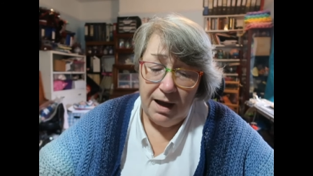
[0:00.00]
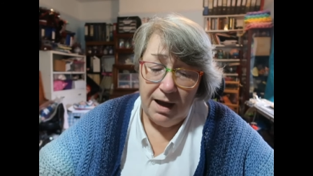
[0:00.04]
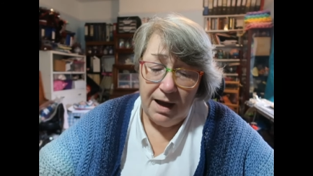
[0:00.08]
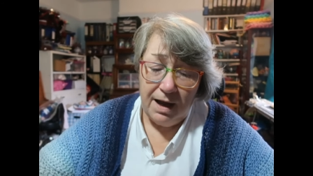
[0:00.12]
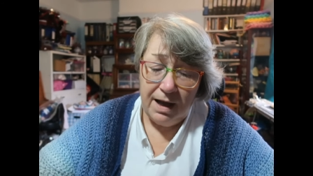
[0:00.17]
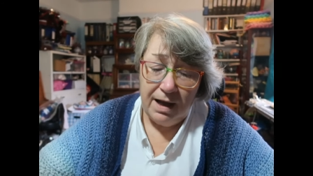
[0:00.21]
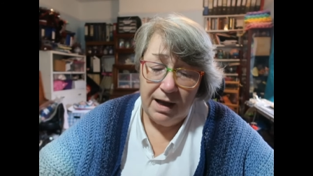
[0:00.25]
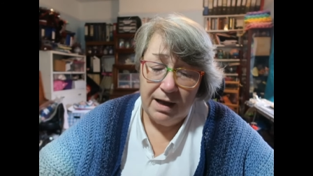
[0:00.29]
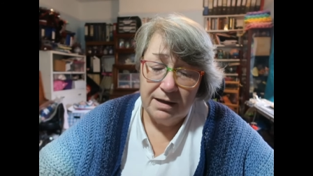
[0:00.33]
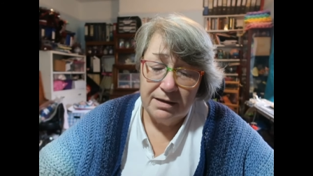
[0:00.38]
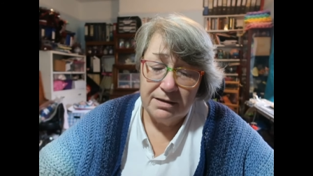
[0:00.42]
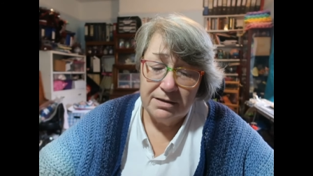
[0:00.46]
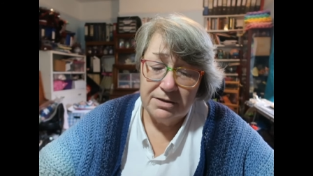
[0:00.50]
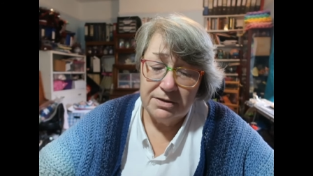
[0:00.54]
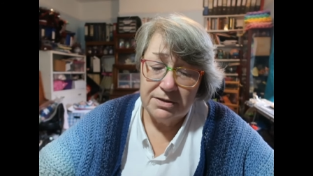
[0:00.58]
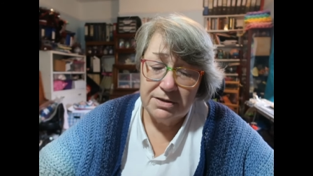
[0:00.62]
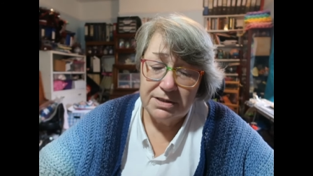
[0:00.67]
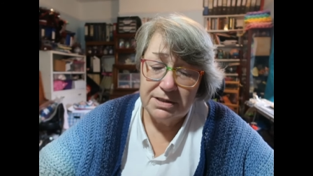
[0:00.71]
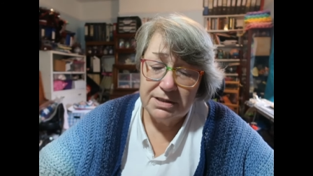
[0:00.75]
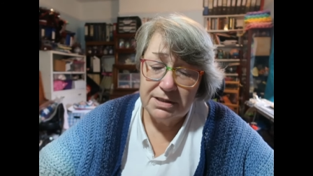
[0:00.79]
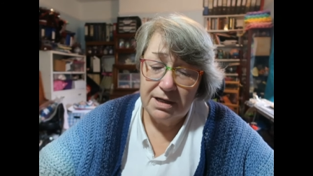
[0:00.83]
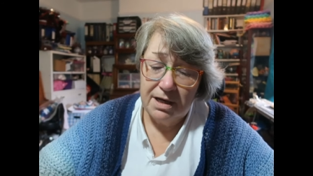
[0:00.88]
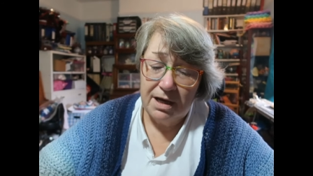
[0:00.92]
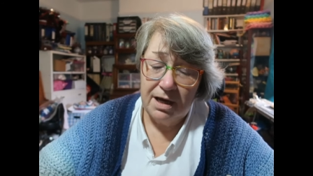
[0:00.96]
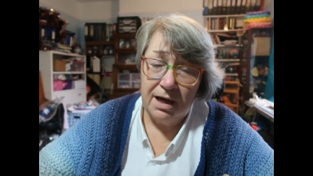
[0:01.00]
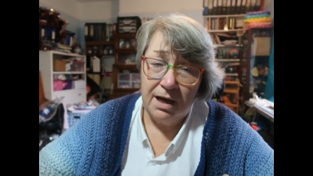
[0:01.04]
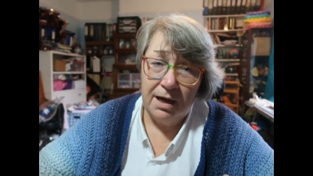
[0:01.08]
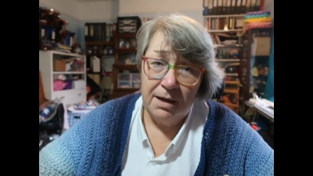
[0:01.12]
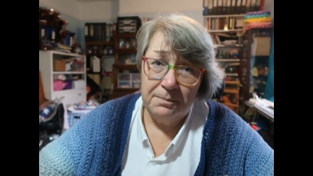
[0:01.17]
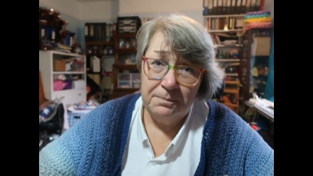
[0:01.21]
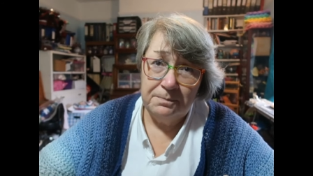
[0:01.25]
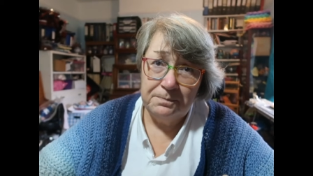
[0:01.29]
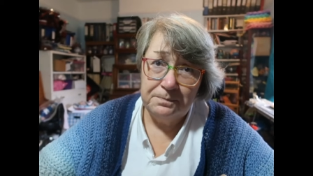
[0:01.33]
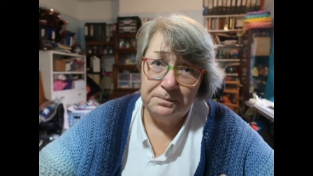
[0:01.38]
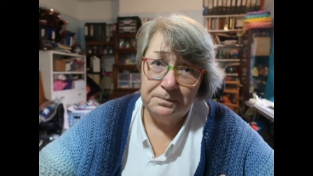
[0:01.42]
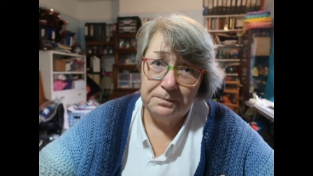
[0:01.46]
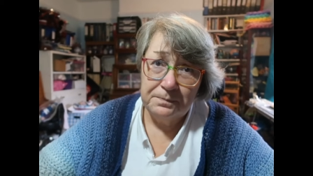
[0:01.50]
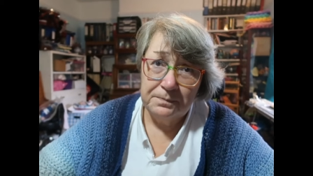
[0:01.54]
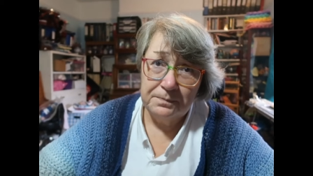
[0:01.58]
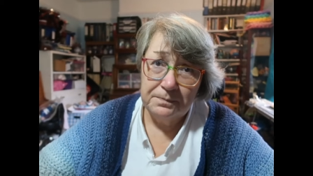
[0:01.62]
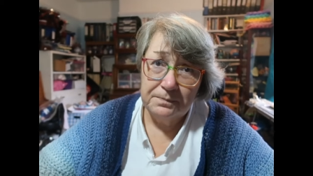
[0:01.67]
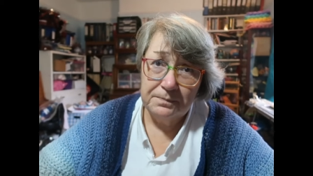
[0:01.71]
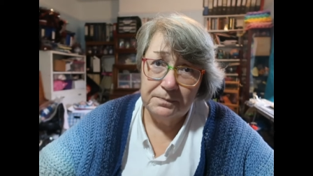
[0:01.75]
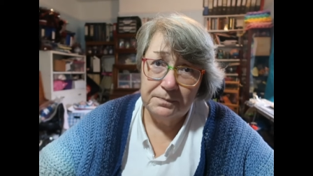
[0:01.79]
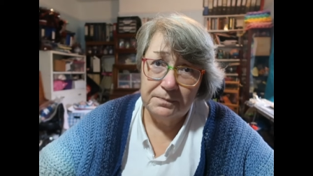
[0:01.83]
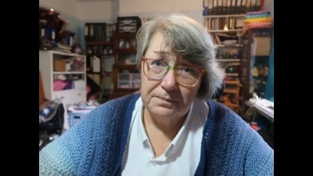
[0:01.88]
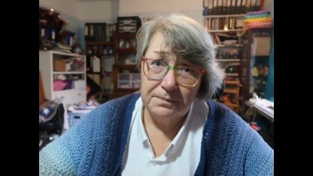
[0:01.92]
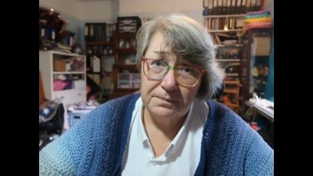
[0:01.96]
and
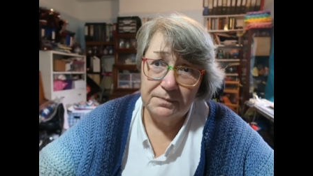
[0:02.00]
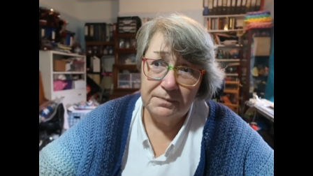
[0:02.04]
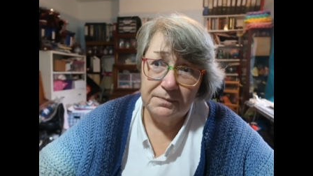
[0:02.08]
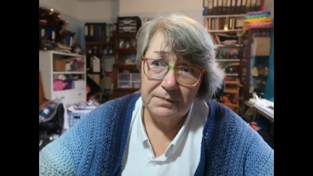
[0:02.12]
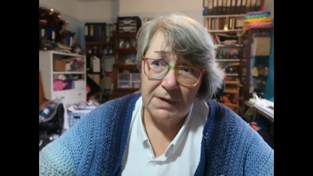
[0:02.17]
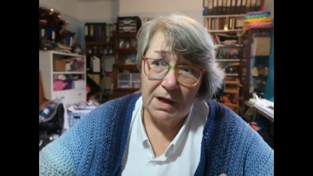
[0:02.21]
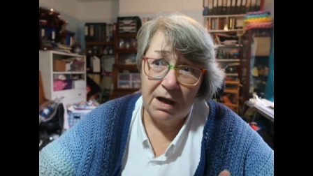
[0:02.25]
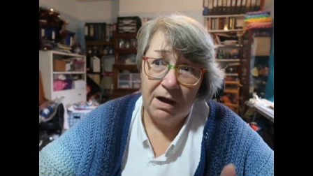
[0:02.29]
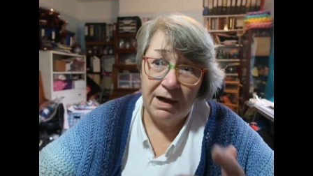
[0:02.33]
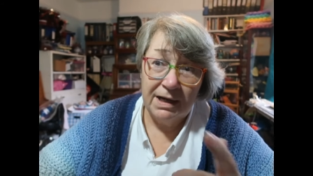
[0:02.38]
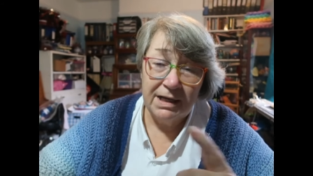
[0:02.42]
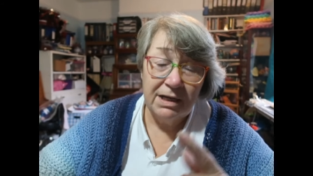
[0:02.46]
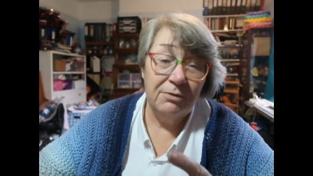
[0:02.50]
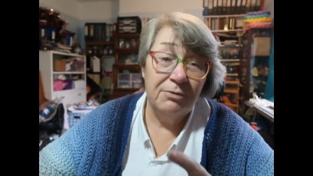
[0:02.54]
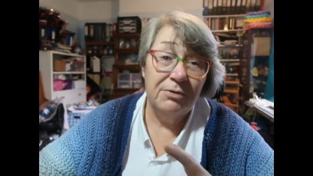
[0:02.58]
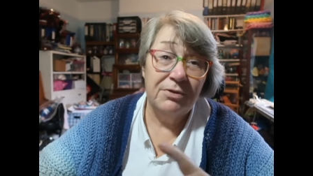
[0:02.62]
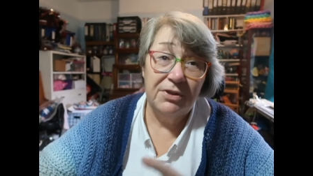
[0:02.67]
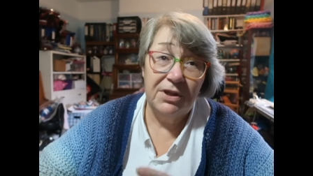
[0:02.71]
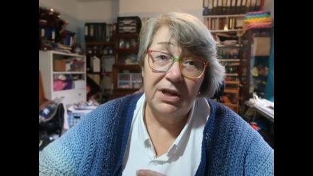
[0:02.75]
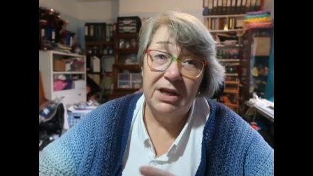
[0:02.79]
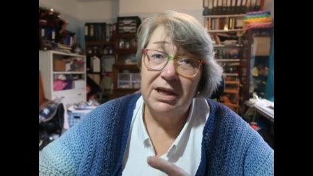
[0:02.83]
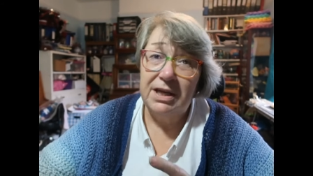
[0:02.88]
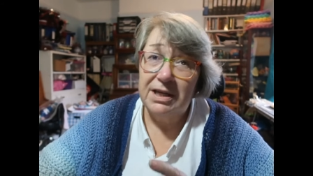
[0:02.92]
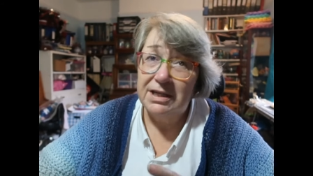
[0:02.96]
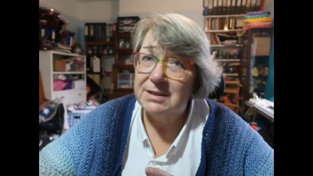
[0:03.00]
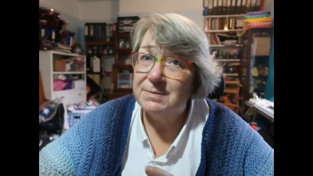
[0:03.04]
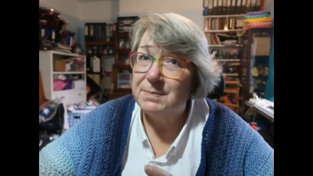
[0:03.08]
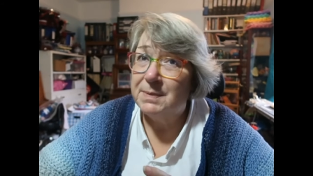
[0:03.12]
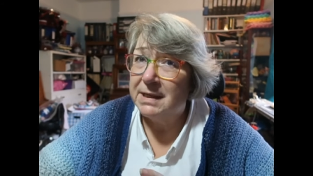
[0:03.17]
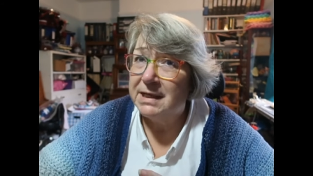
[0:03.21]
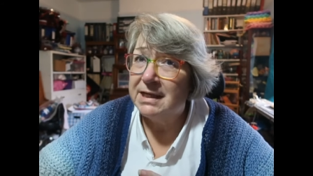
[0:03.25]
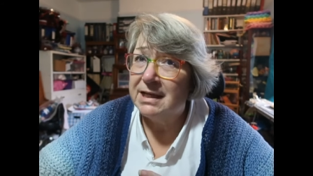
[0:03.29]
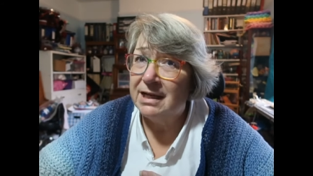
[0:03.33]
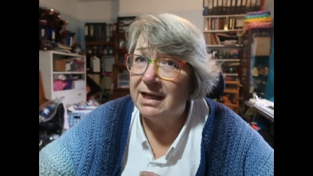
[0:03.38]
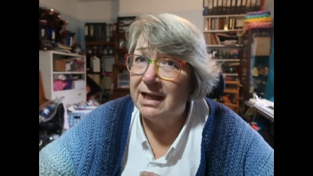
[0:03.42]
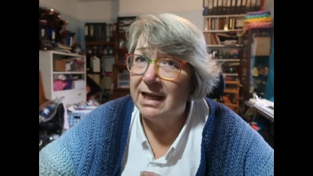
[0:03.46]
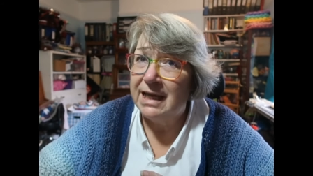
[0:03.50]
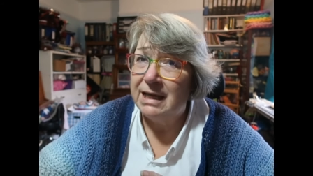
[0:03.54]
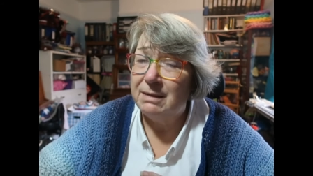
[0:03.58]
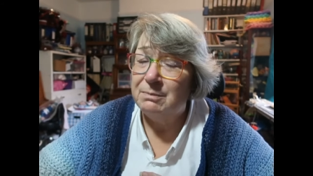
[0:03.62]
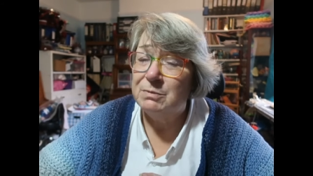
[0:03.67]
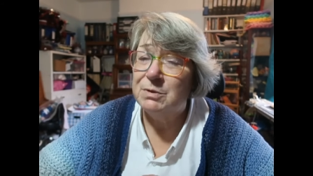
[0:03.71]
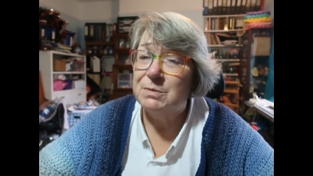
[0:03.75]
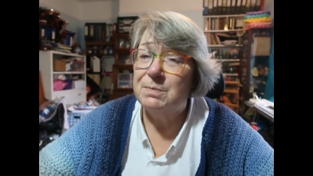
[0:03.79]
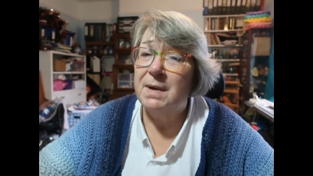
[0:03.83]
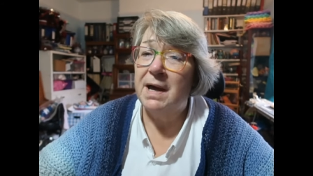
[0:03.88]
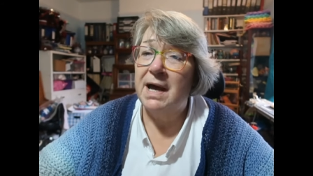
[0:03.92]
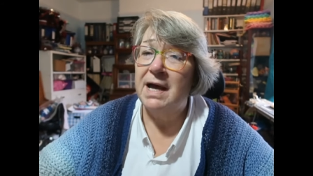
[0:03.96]
I don't think it's been
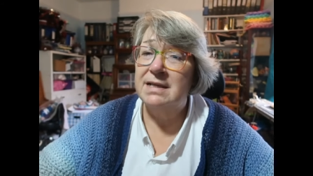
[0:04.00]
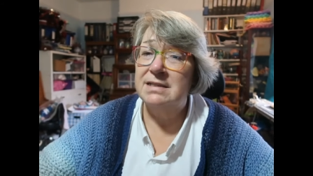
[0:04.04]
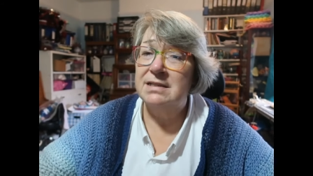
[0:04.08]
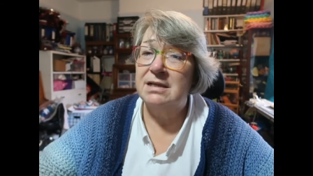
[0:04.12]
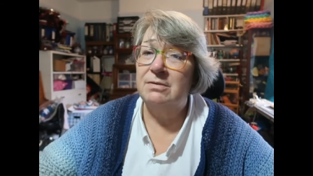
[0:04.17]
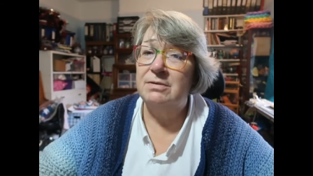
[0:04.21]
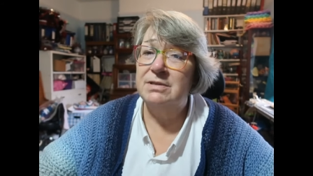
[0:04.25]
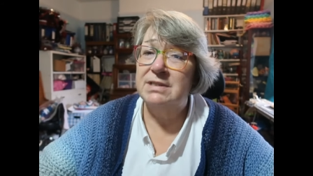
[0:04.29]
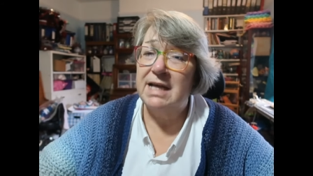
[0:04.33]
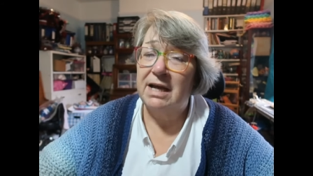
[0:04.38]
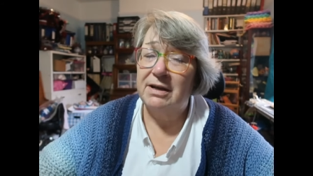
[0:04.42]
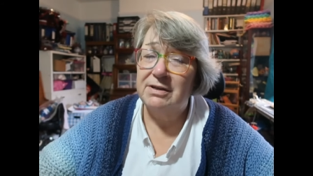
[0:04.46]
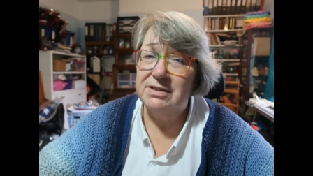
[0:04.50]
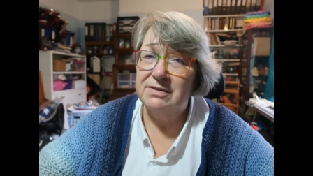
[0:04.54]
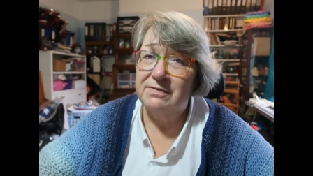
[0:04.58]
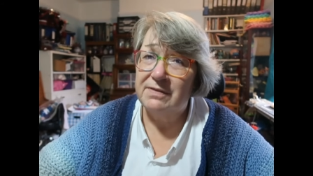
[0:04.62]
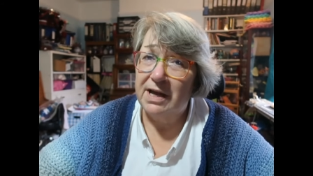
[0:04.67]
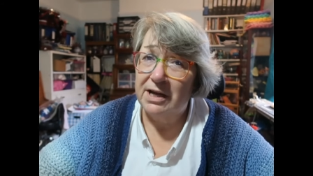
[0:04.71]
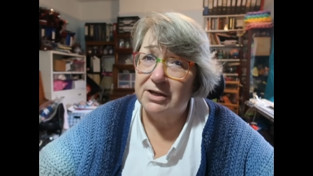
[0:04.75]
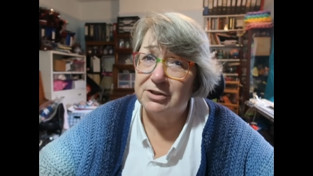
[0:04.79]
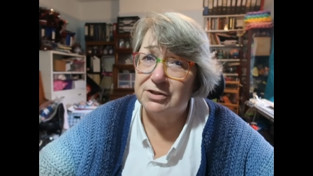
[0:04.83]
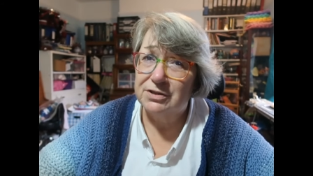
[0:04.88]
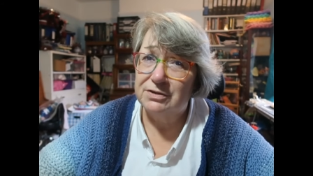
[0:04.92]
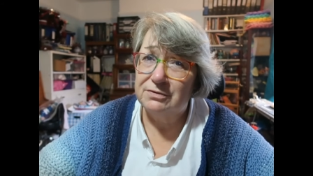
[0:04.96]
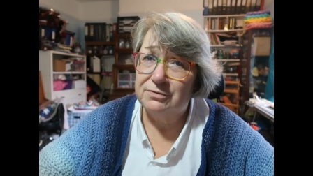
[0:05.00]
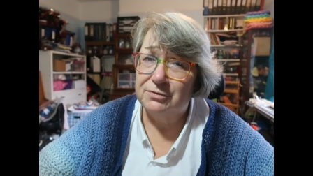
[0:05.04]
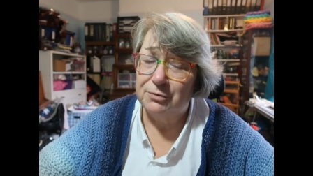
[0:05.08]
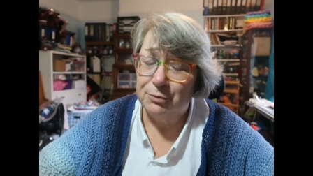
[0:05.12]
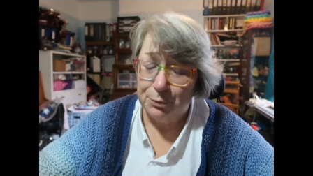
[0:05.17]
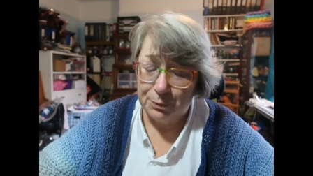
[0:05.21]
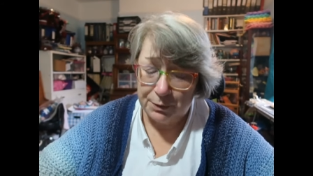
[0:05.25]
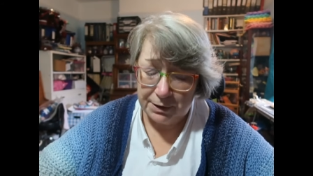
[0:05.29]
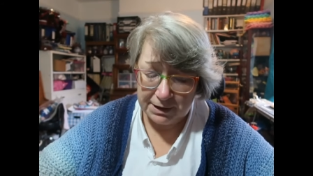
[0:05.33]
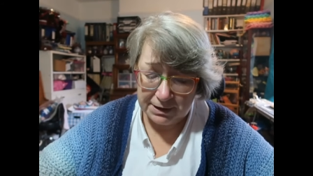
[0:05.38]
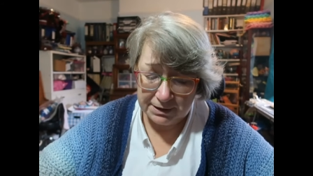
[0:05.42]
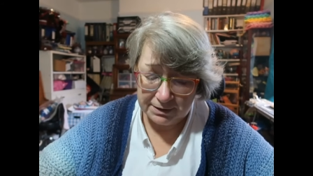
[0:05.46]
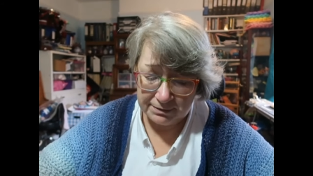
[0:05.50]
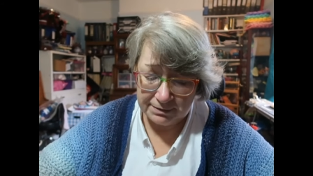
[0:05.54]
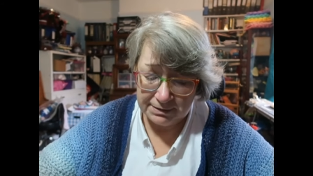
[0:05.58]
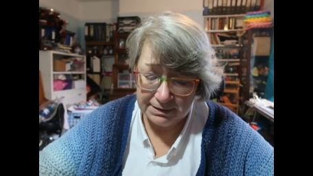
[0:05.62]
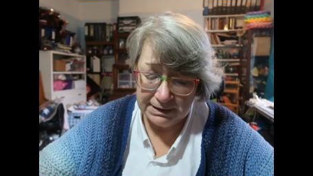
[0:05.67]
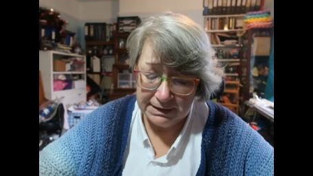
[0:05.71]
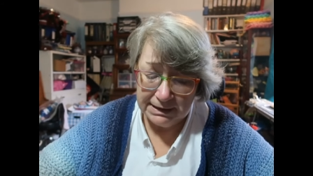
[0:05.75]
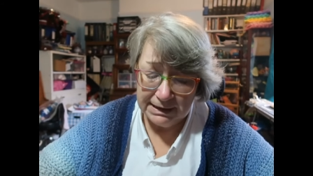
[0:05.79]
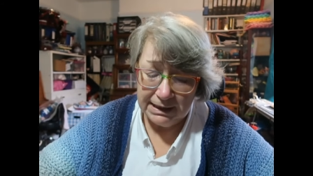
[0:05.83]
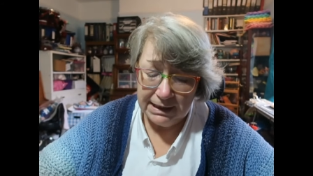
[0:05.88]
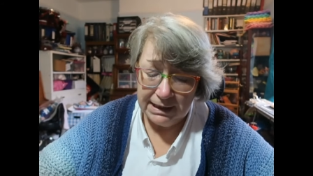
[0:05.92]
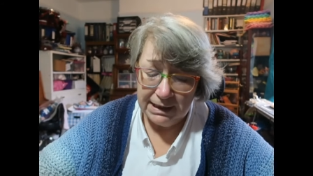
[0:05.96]
claimed, but as I was out of action for a while,